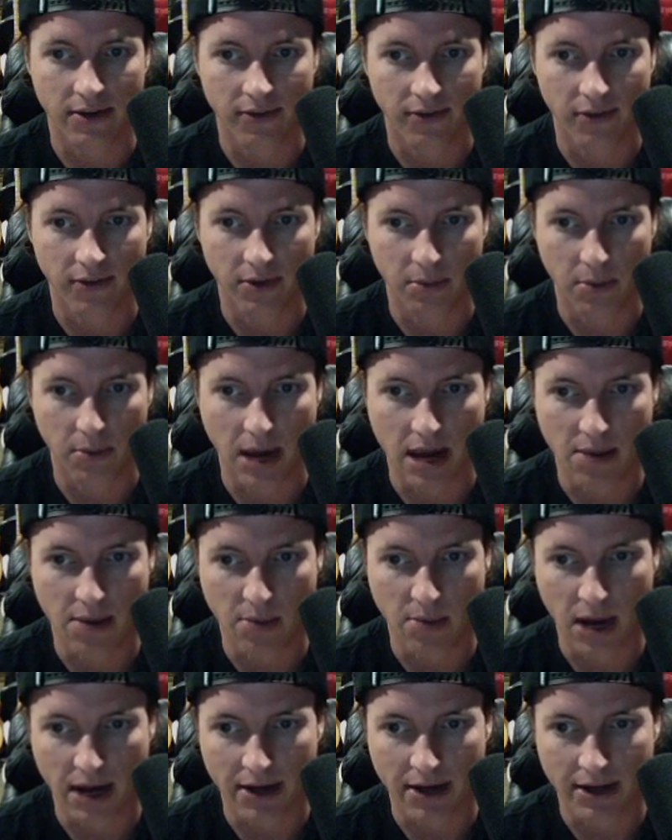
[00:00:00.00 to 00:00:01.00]
from A
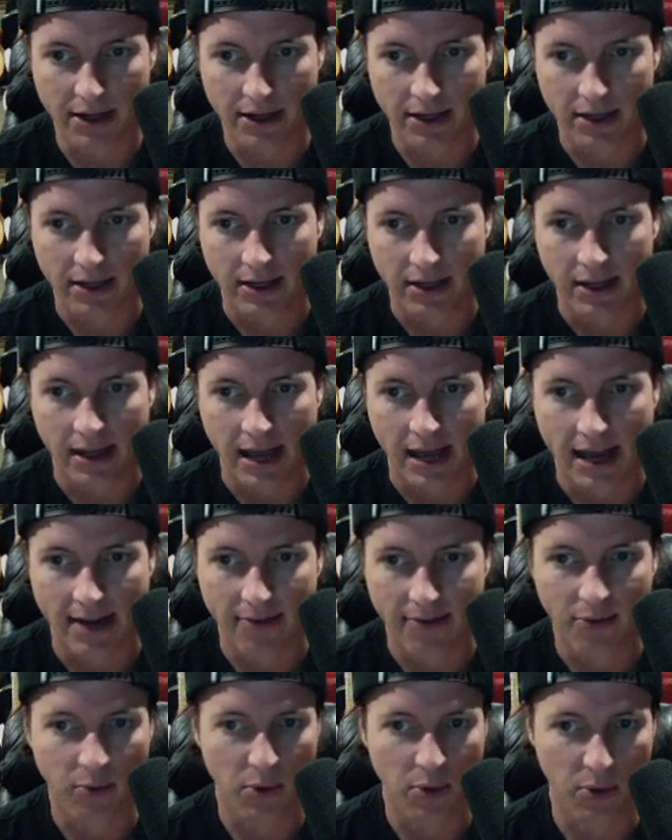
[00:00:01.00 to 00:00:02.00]
minor. And
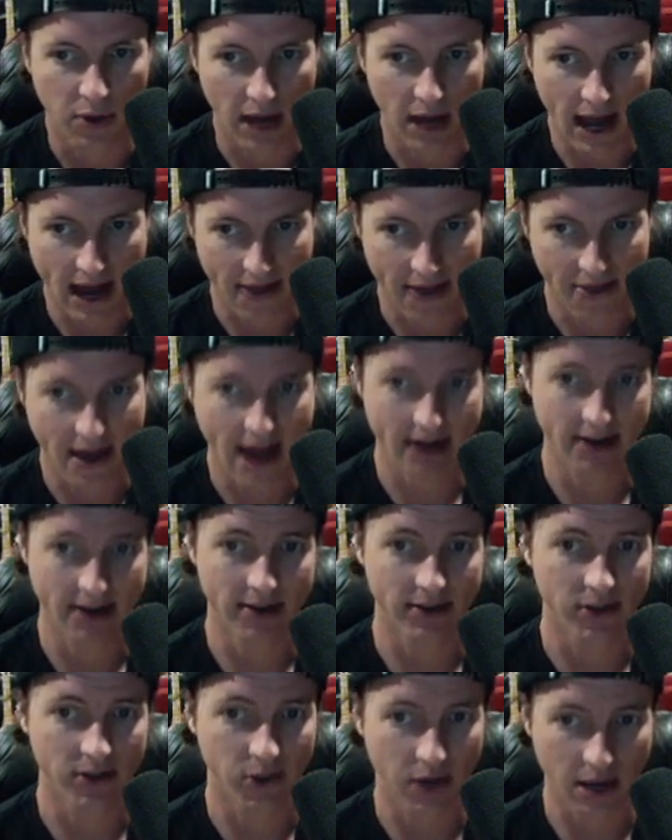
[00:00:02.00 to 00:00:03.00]
if we were to add that
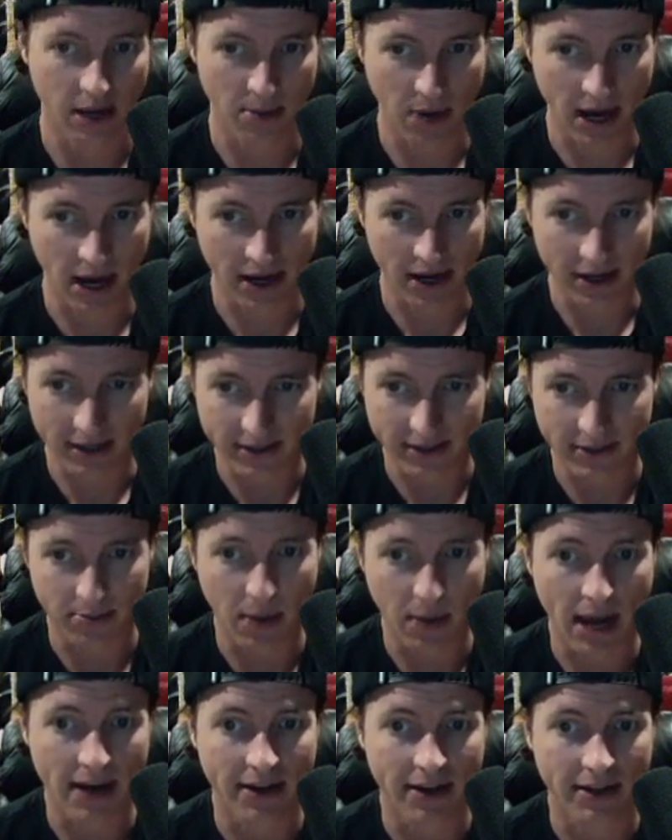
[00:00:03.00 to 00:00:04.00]
note to an A minor, it's a
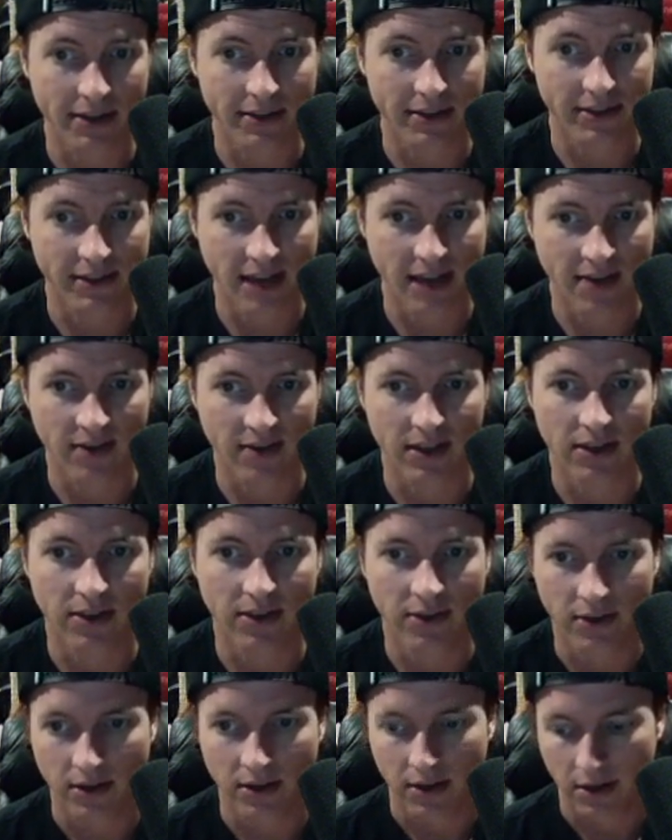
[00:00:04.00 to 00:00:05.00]
minor
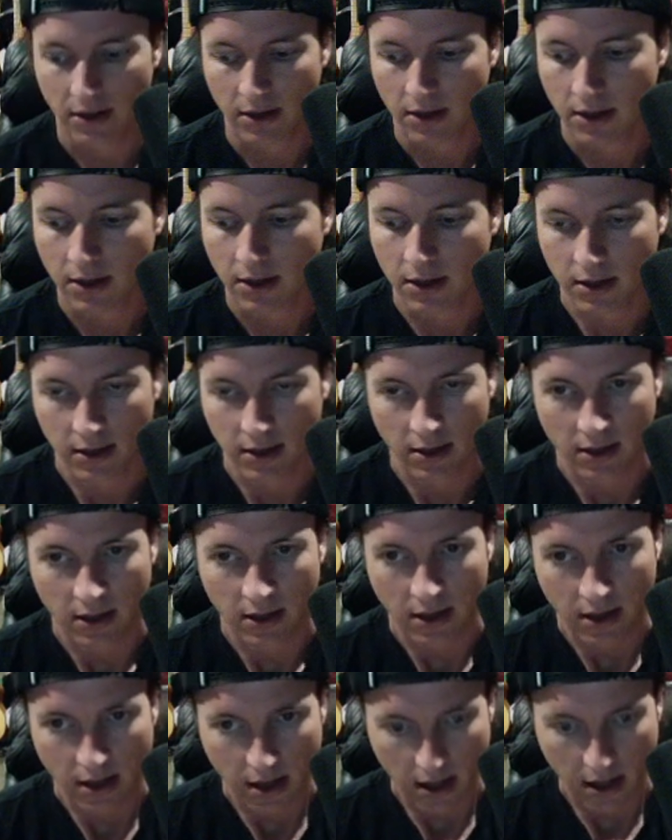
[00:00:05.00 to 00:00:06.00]
seventh.
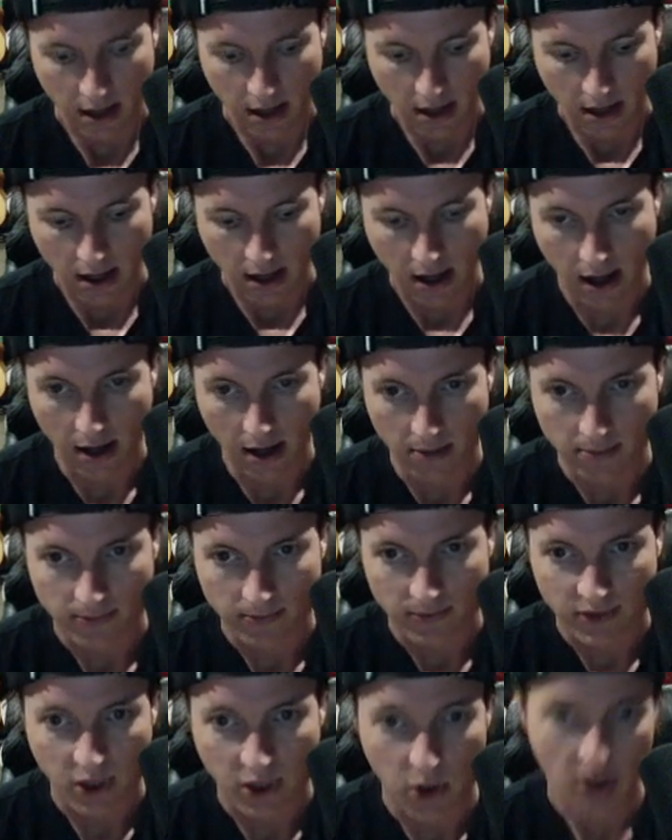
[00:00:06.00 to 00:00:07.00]
Um,
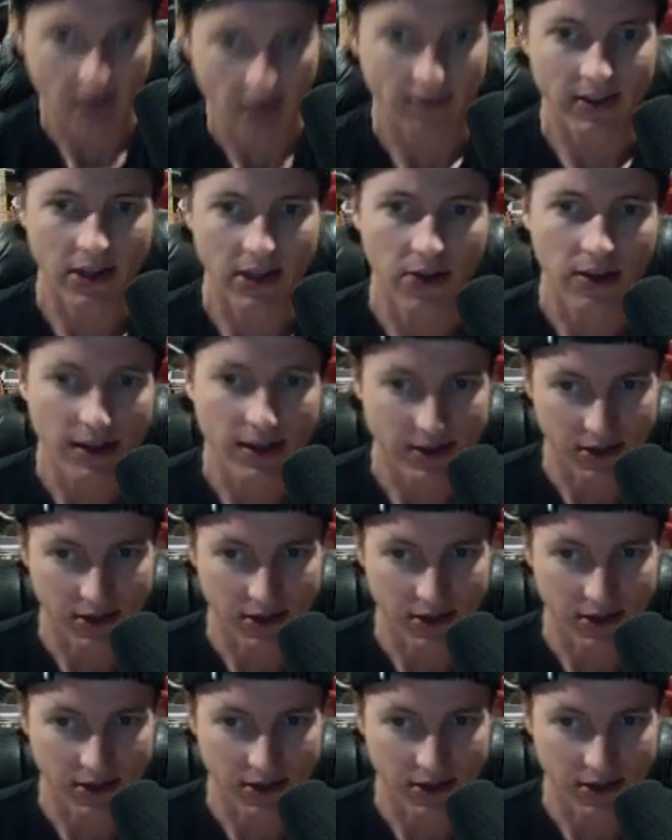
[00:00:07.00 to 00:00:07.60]
so even though these are